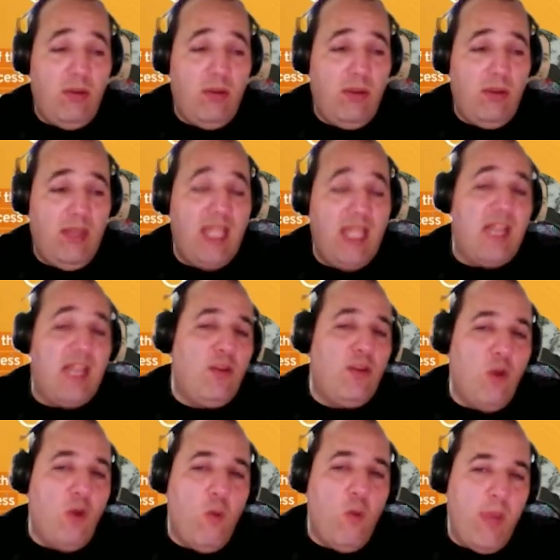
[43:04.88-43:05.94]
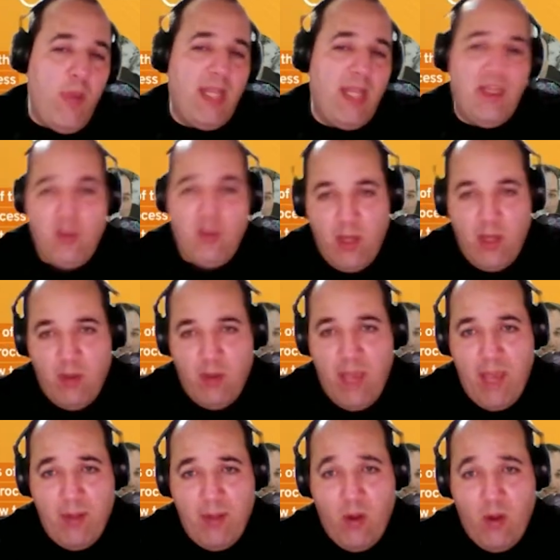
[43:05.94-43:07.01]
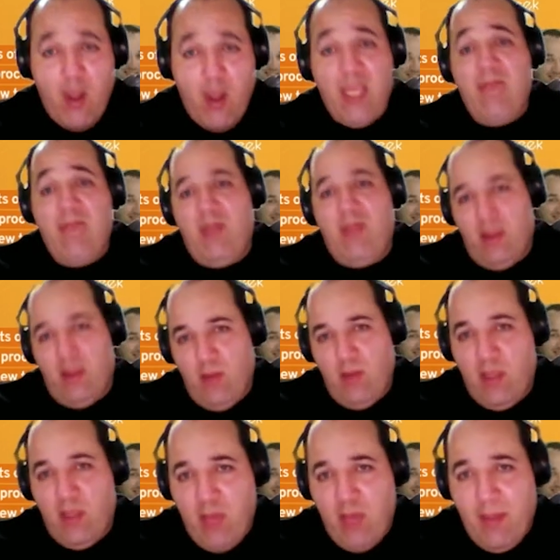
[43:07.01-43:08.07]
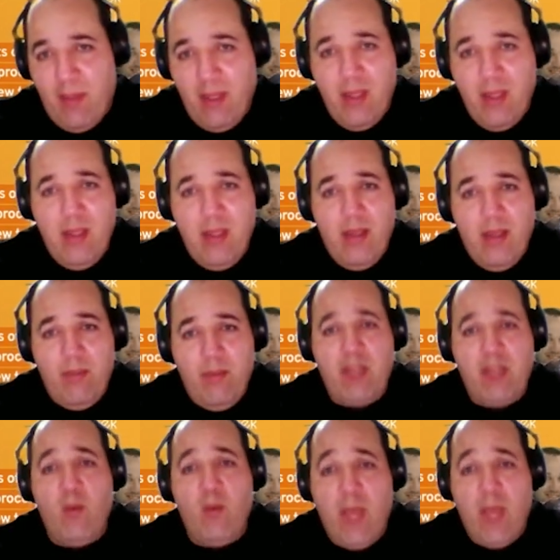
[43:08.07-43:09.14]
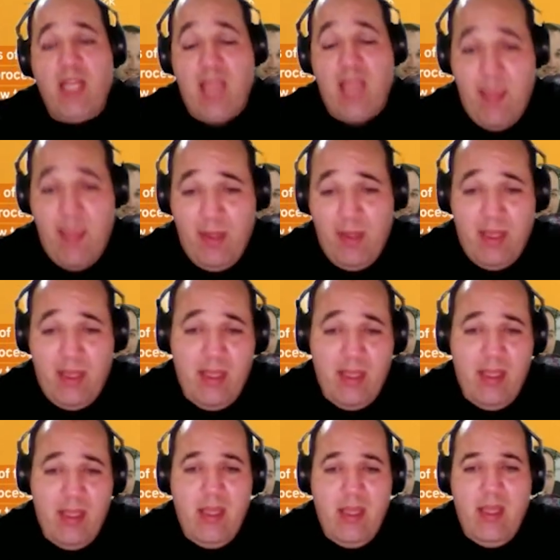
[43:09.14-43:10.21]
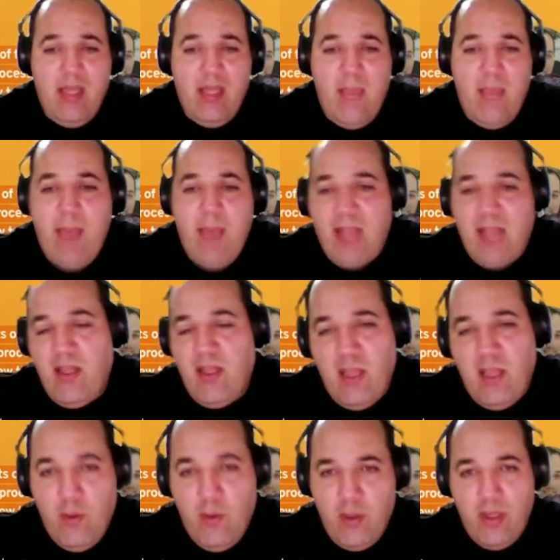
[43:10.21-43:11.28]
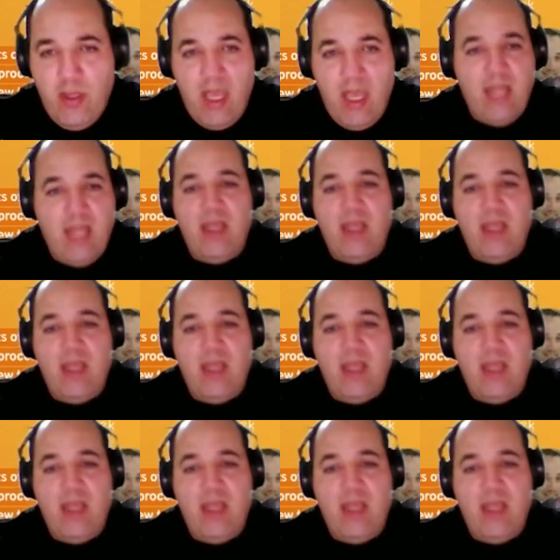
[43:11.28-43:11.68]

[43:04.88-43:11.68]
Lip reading: didn't know when it's going to happen or if it's going to happen, but when it happens, the impact is huge and